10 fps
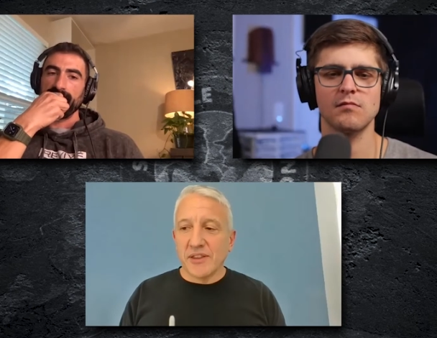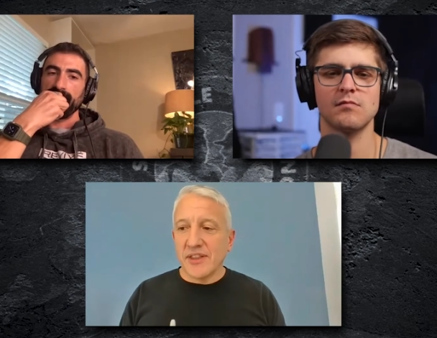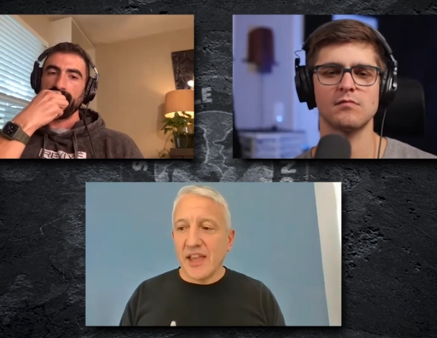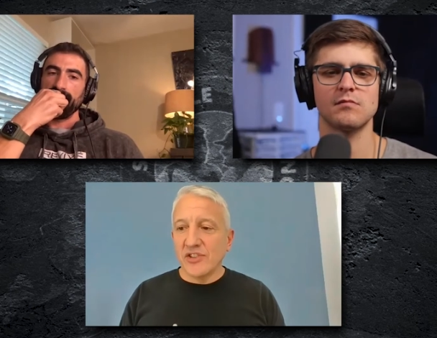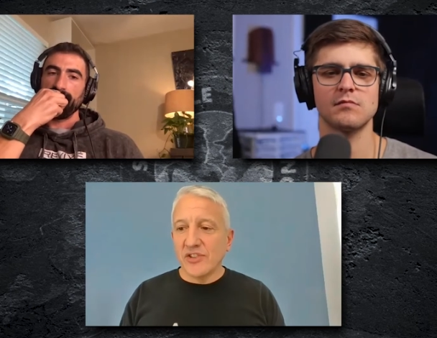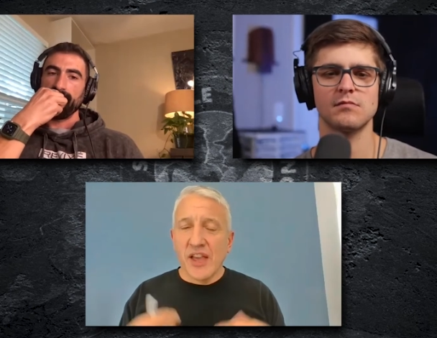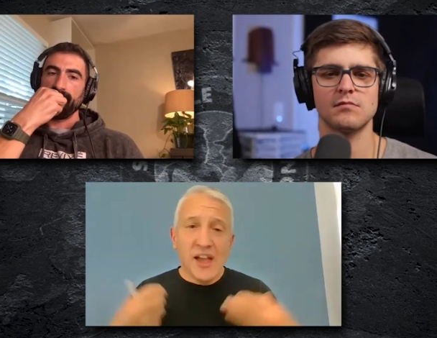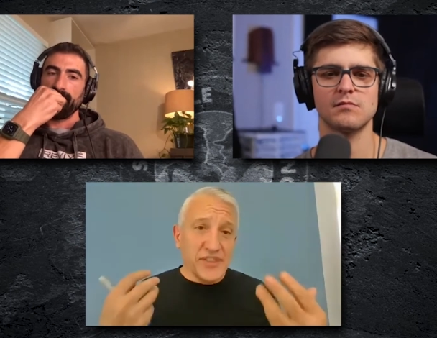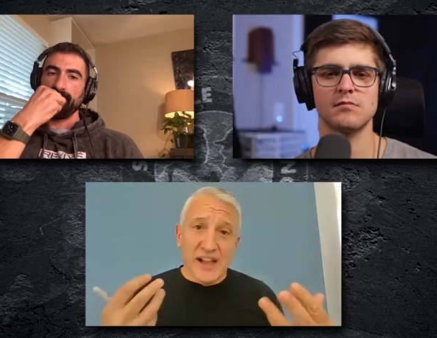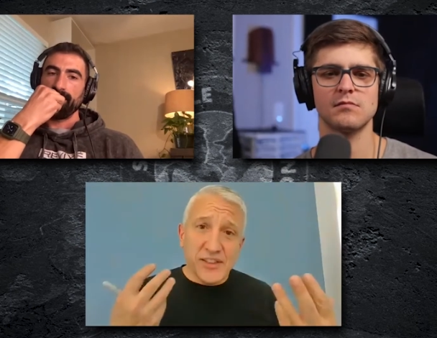Speaker 1: stages.
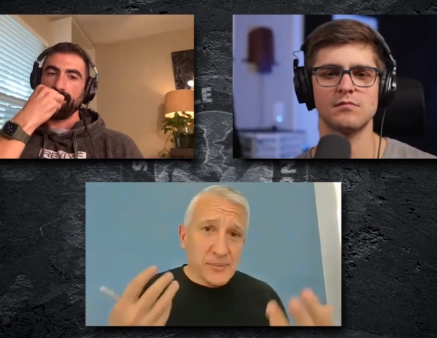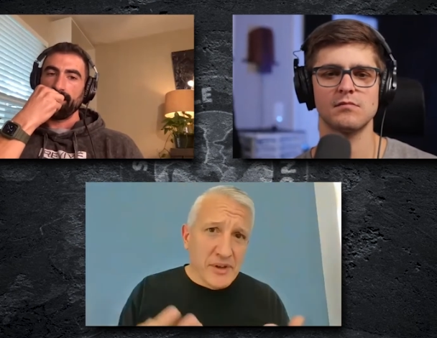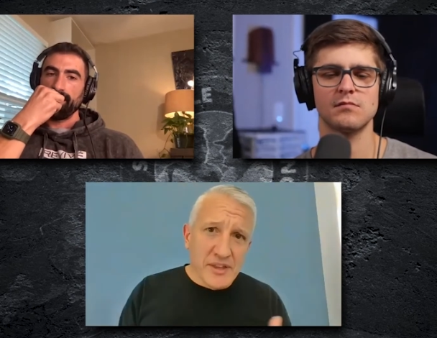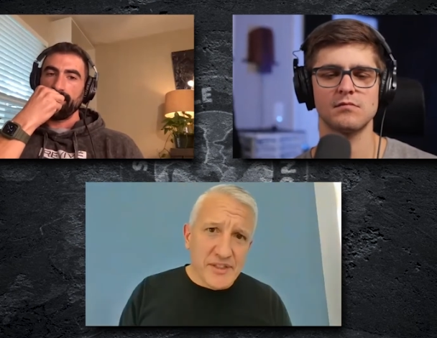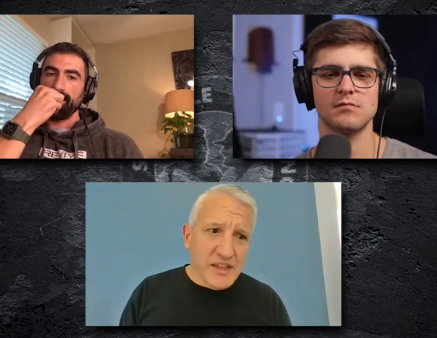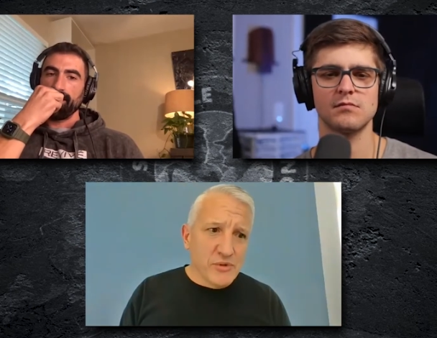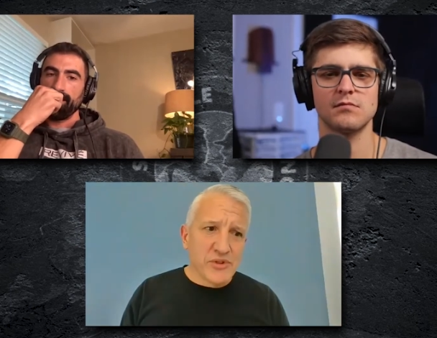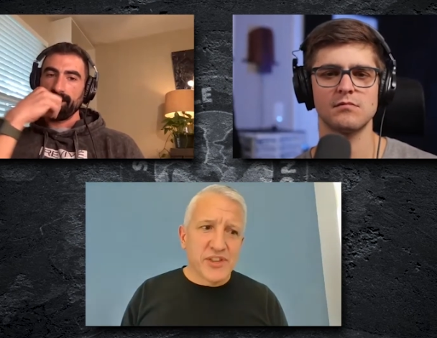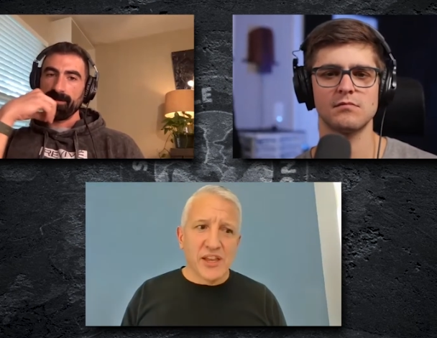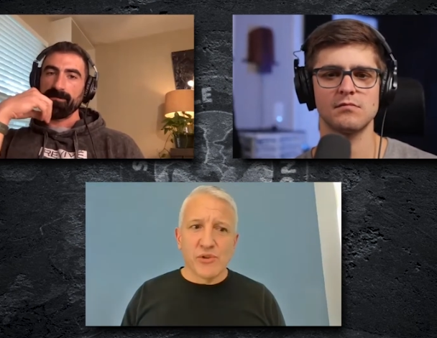That's the place that you
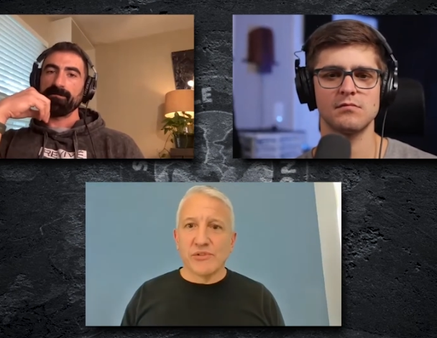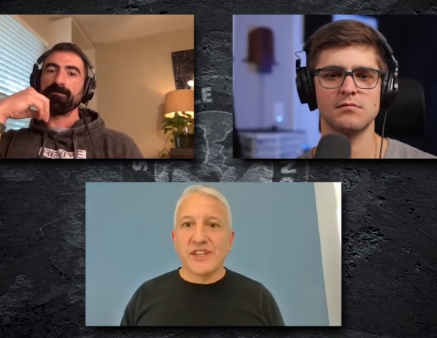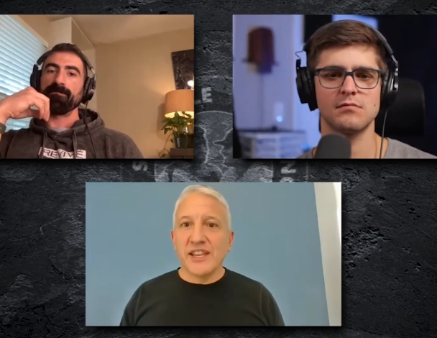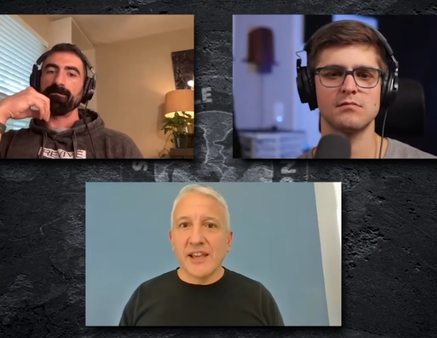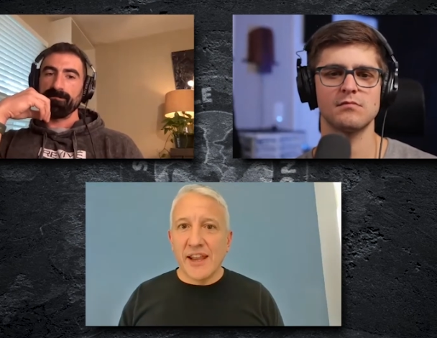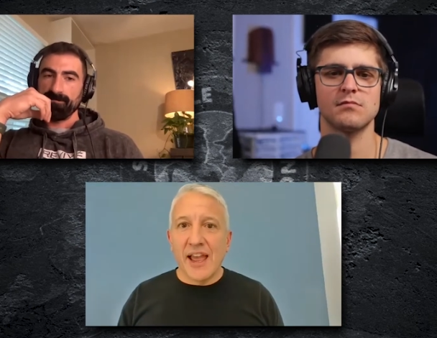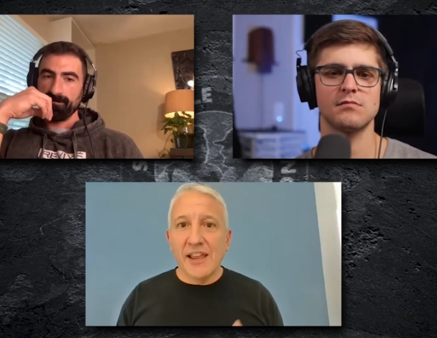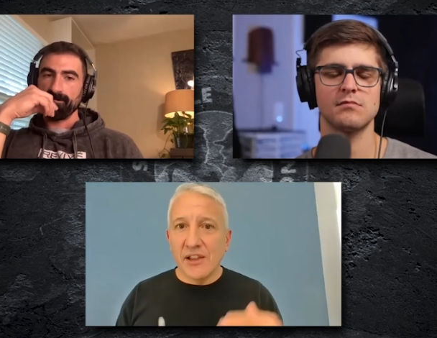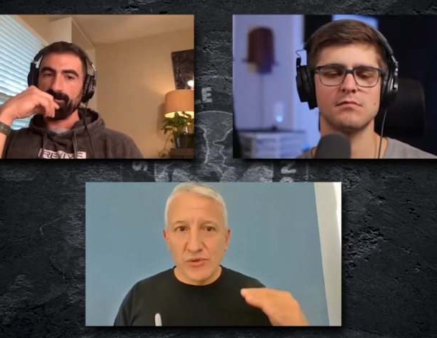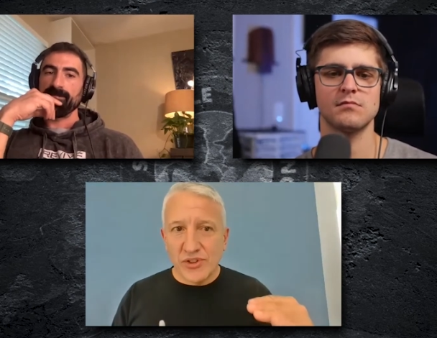set your D N
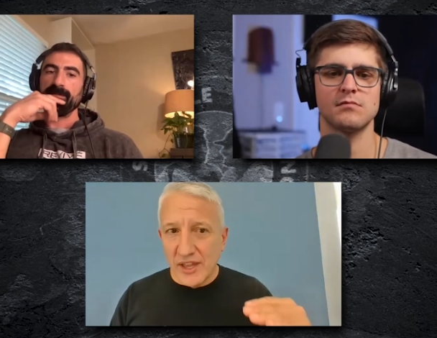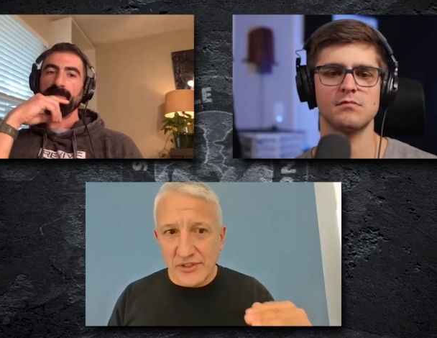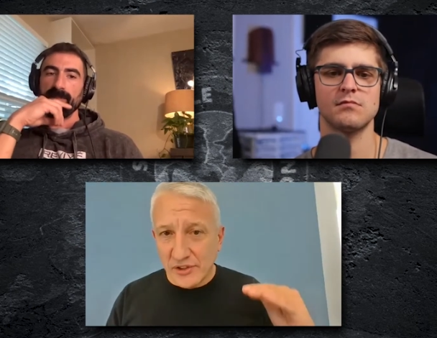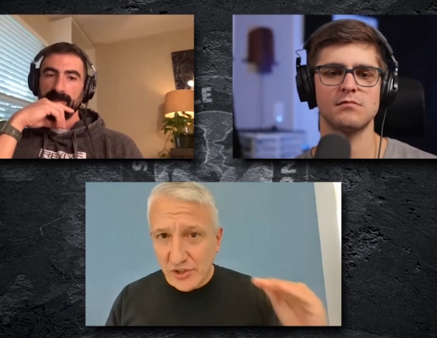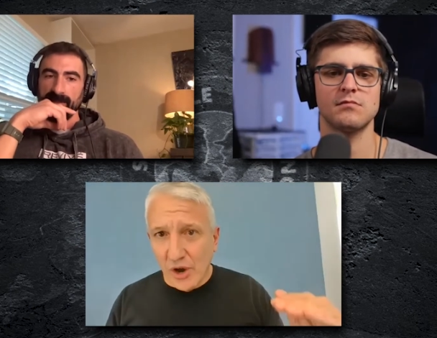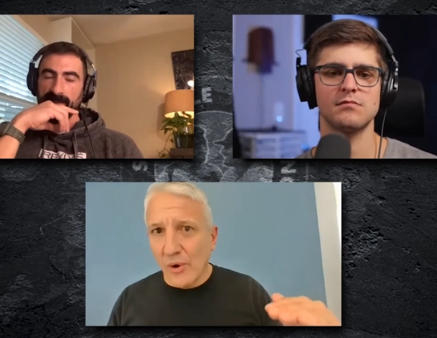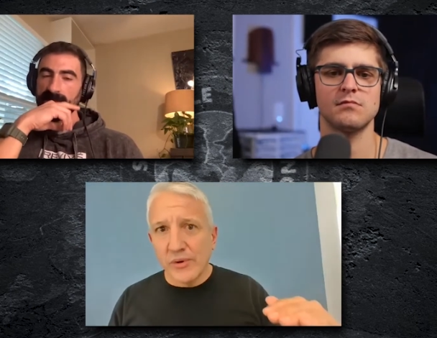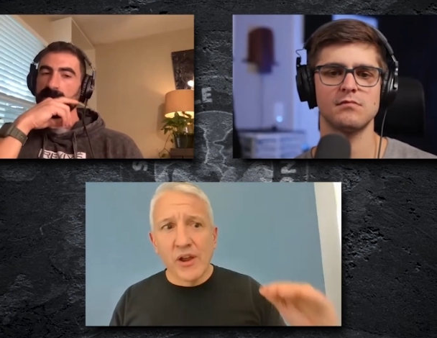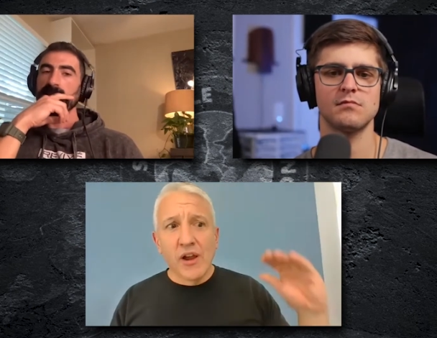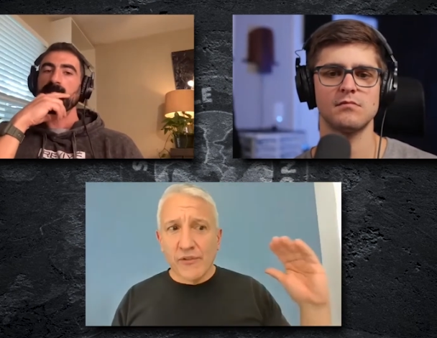A and you set the
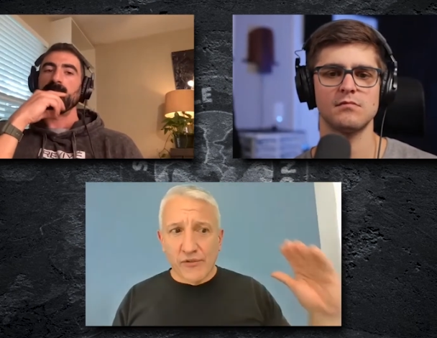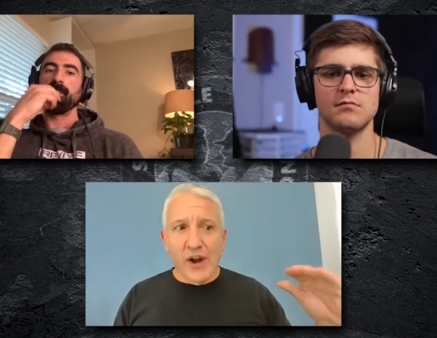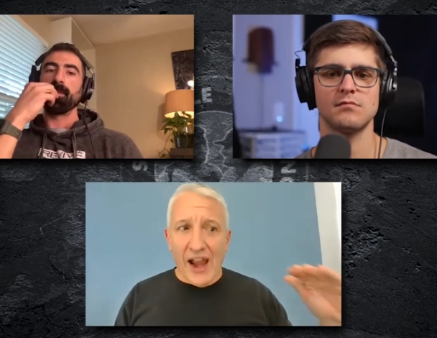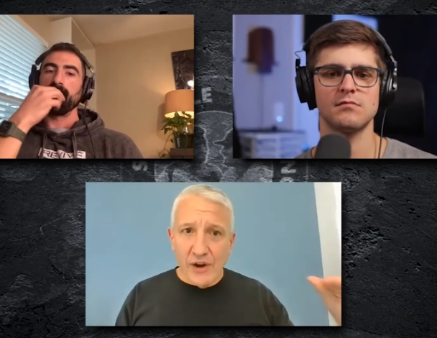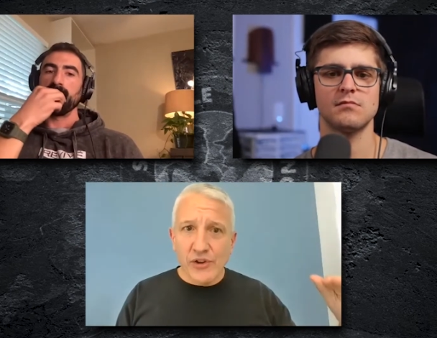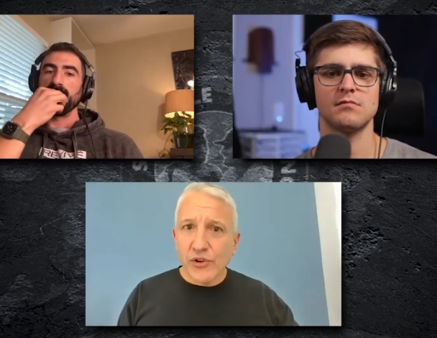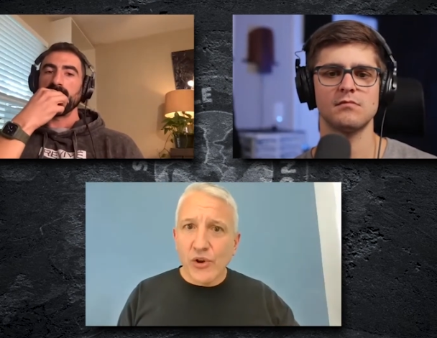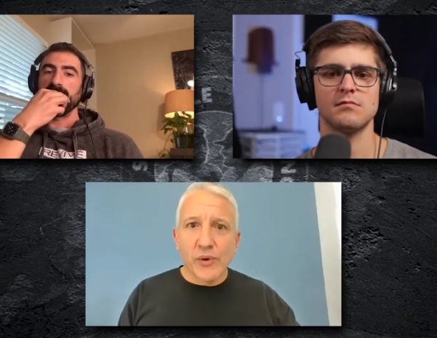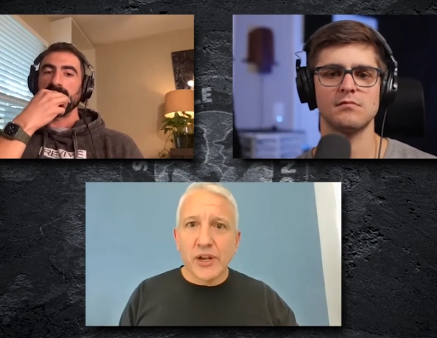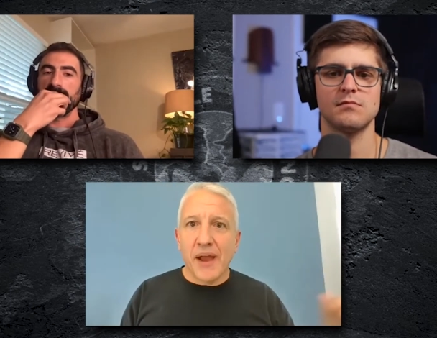tone for how you're
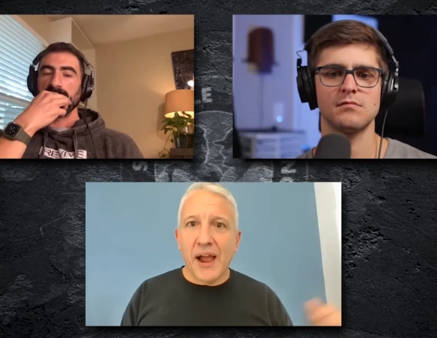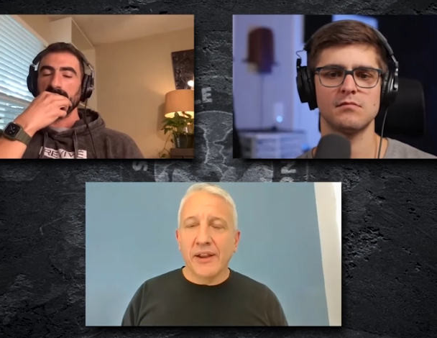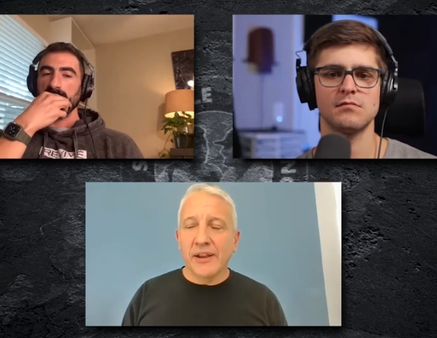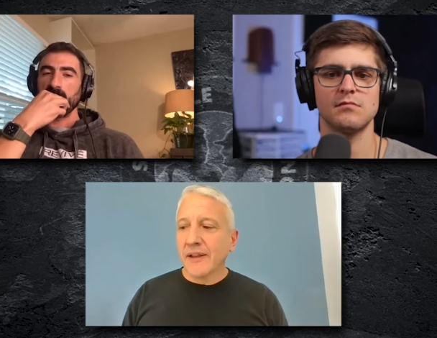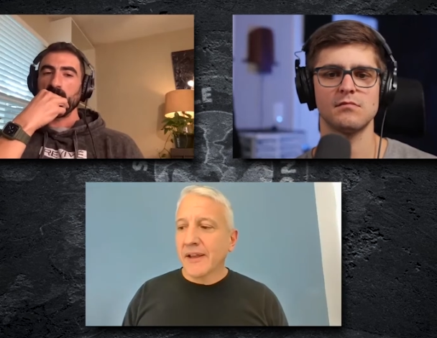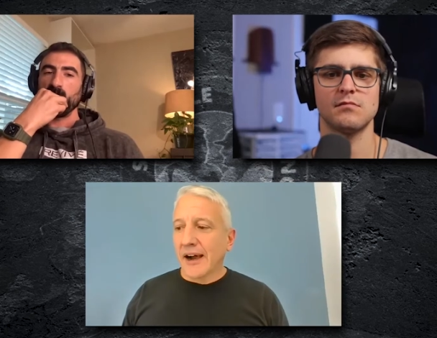going about it.